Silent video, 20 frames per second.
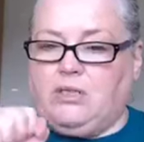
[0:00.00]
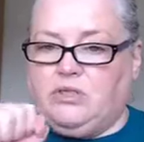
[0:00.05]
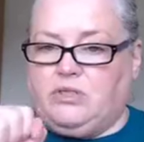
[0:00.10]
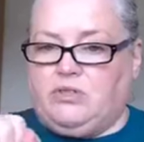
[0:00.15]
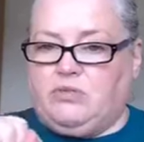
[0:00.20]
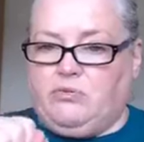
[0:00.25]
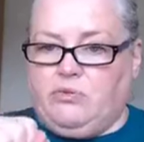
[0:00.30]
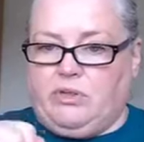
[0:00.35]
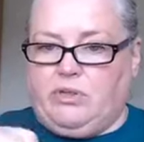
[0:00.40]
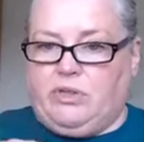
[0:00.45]

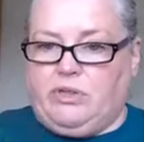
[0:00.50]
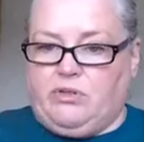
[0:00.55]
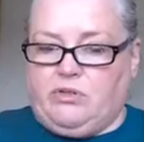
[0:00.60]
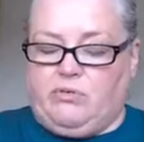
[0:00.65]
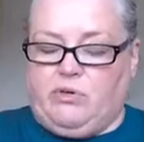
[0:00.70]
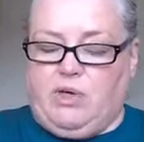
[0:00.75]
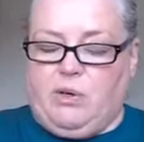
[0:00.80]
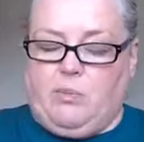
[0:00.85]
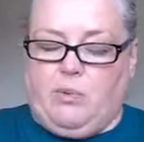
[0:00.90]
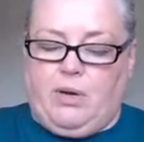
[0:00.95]
the
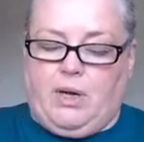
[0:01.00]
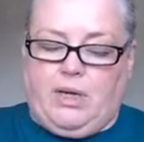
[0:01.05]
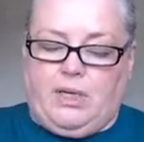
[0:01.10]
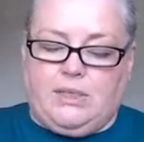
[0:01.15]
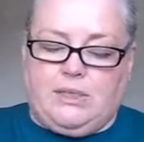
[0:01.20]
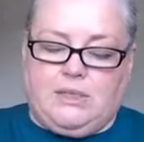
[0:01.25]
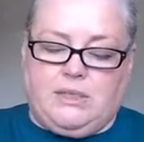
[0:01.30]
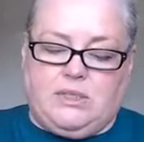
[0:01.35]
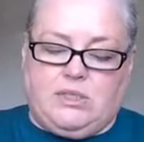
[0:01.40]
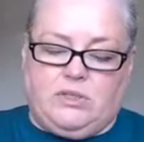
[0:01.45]
three
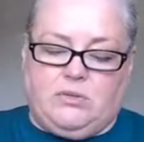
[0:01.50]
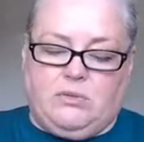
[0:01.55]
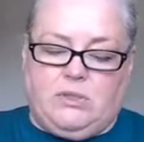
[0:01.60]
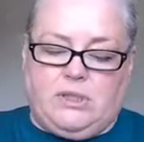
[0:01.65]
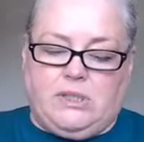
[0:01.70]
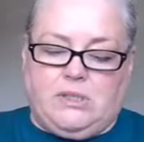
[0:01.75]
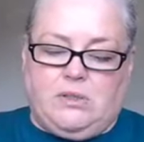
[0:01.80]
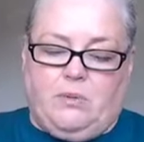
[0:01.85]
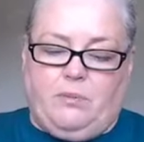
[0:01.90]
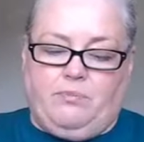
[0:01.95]
brains in
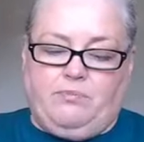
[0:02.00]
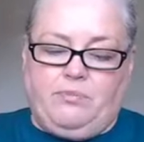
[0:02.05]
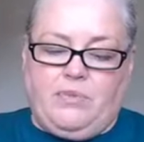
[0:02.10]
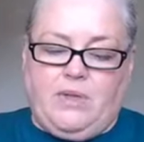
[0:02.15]
doing so.